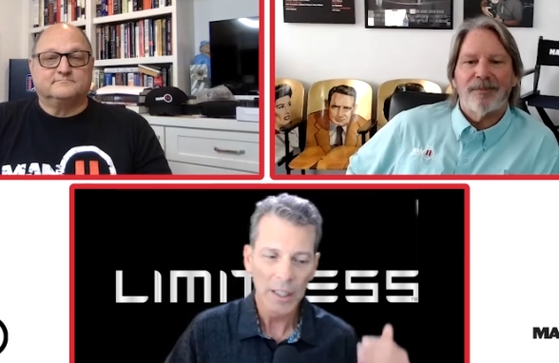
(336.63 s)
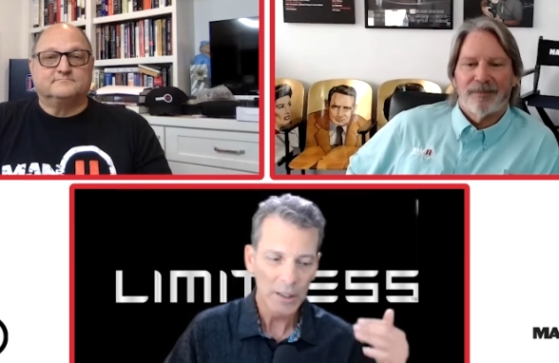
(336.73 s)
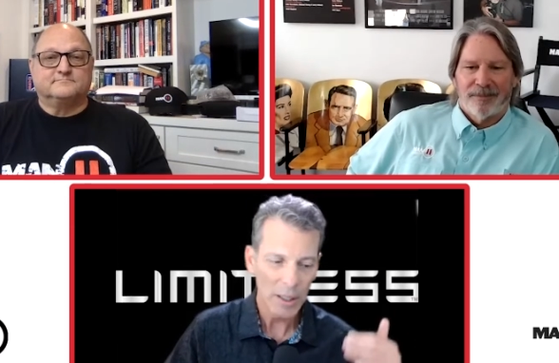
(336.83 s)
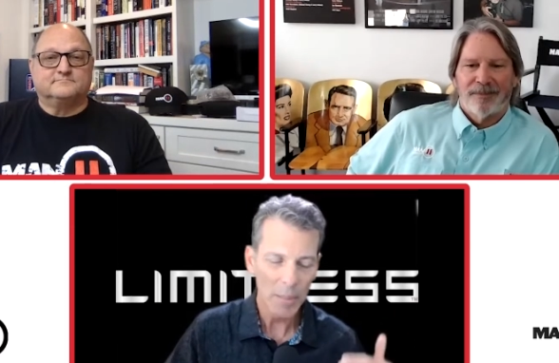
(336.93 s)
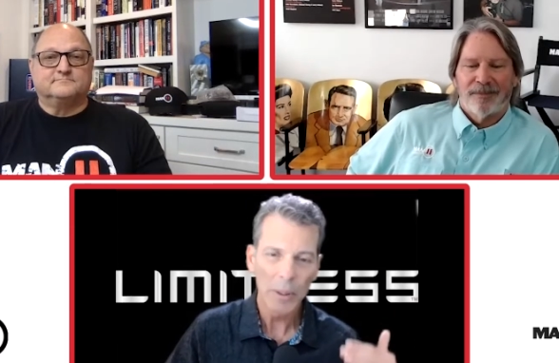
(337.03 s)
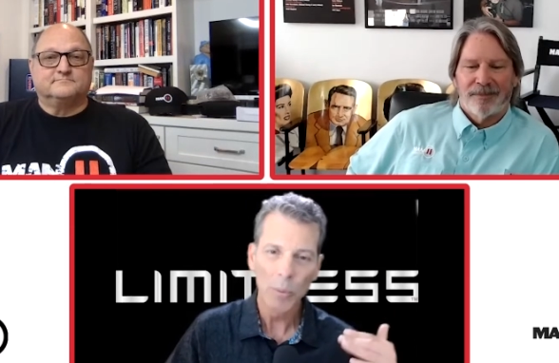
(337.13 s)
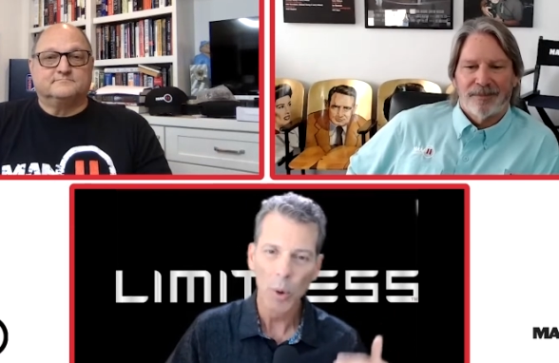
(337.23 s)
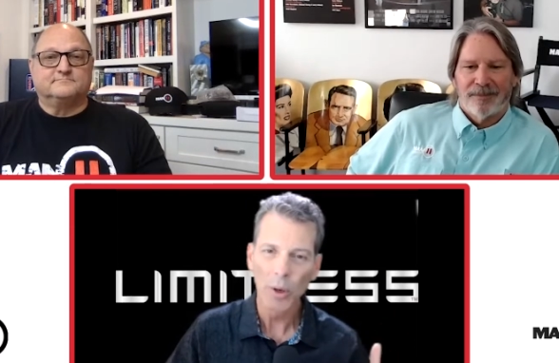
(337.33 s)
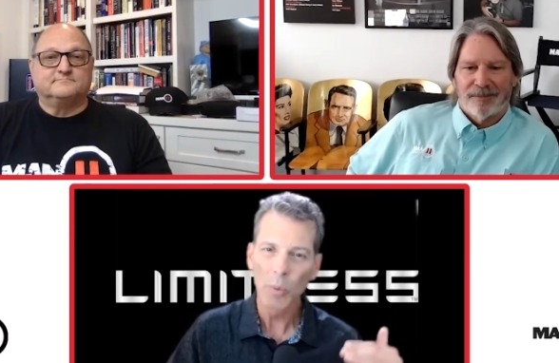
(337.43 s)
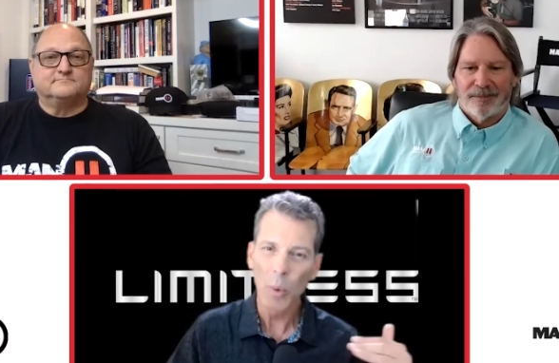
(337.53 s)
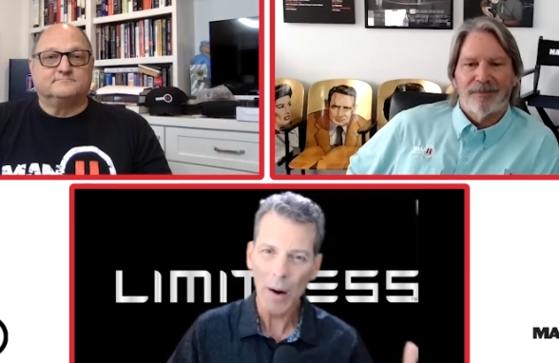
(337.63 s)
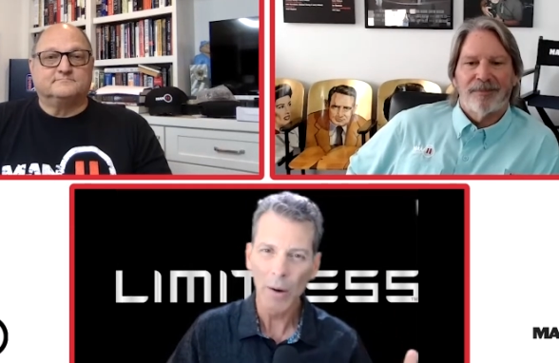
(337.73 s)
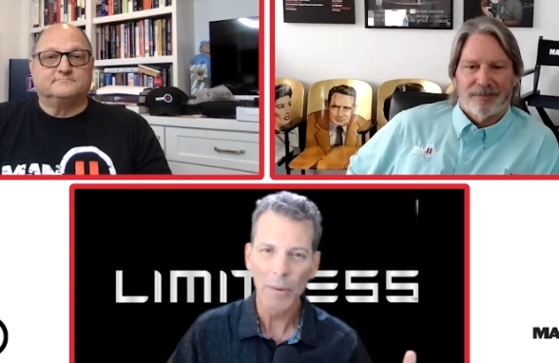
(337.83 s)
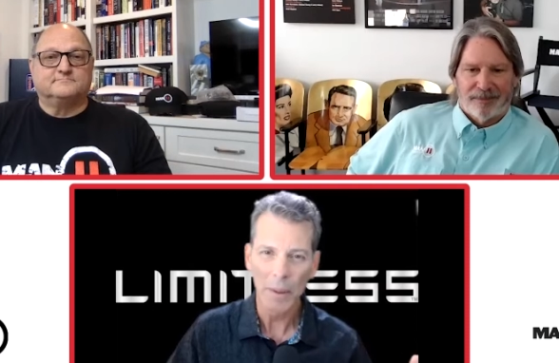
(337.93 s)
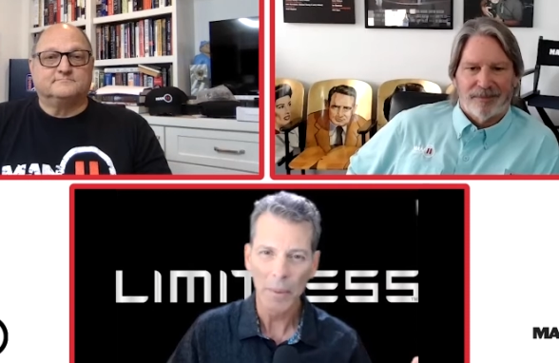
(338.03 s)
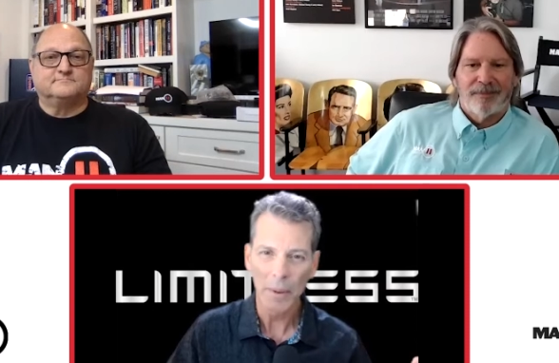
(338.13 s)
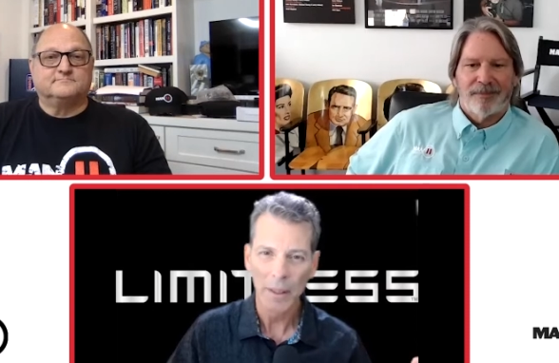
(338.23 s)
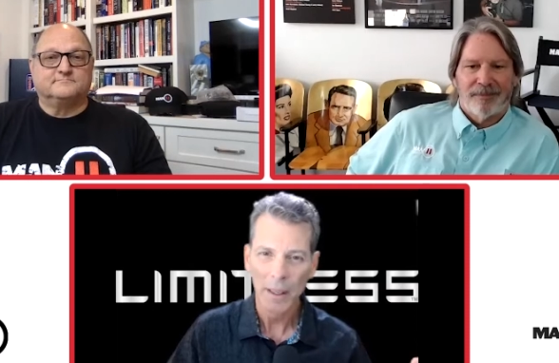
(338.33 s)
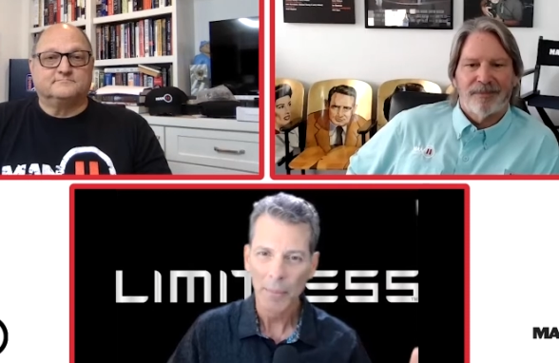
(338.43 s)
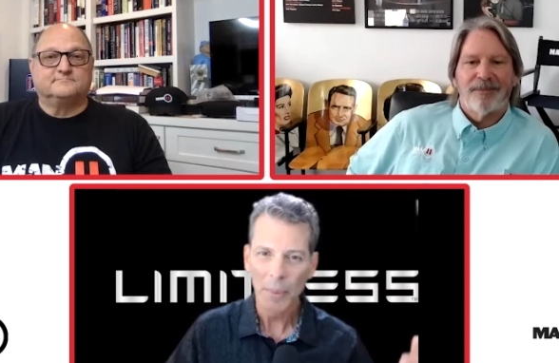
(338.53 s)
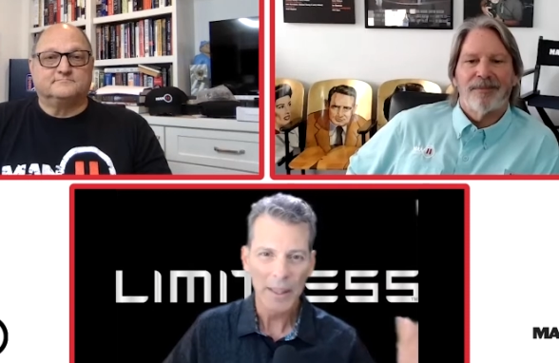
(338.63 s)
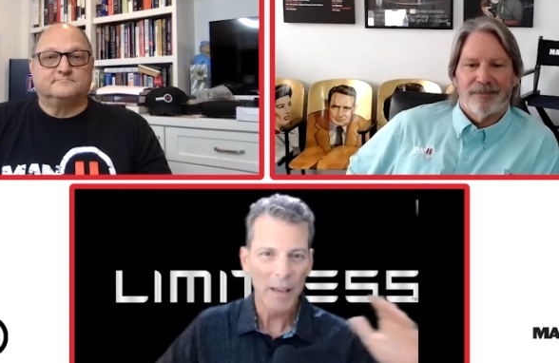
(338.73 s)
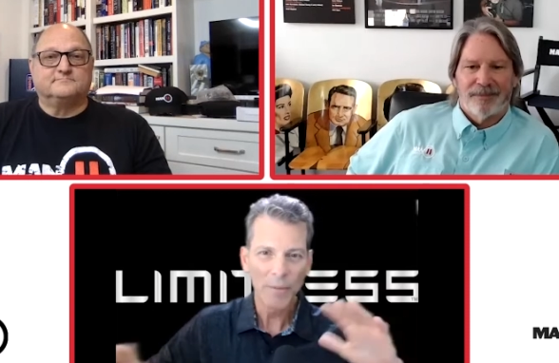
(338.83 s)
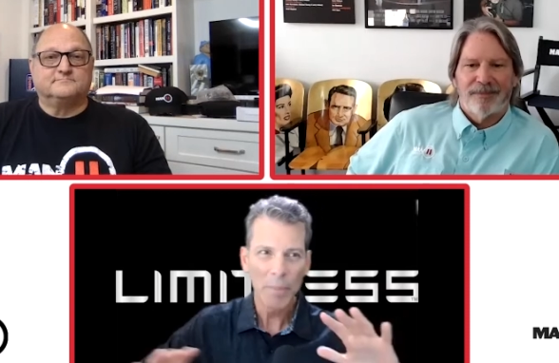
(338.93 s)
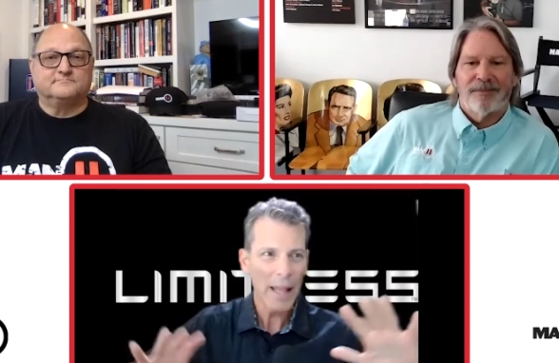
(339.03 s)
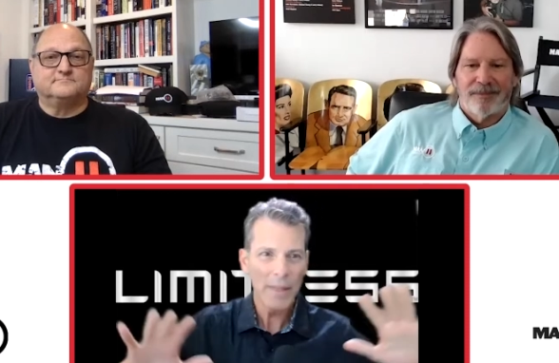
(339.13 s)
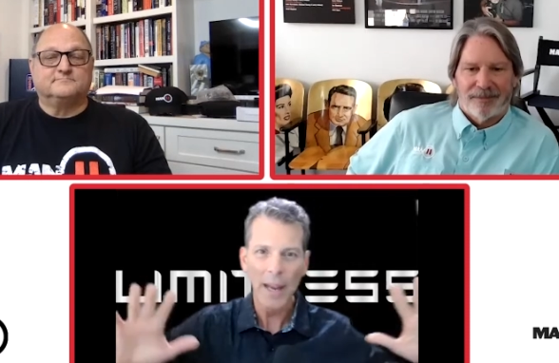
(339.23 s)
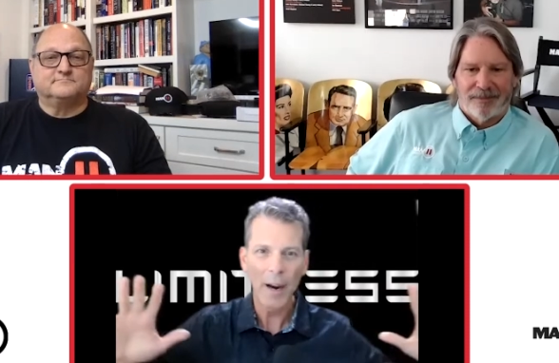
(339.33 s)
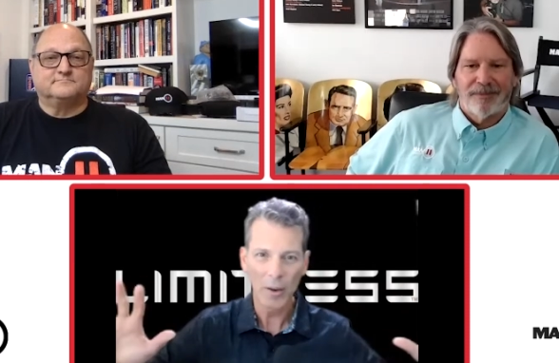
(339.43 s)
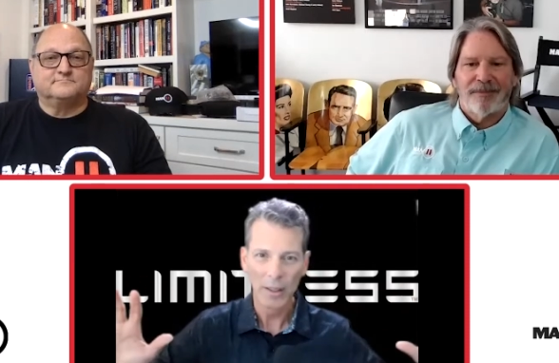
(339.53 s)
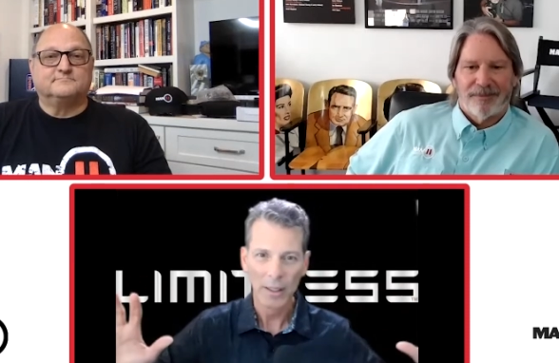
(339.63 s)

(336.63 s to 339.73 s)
Speaker 1: You simply weren't aware of them, but they've been there.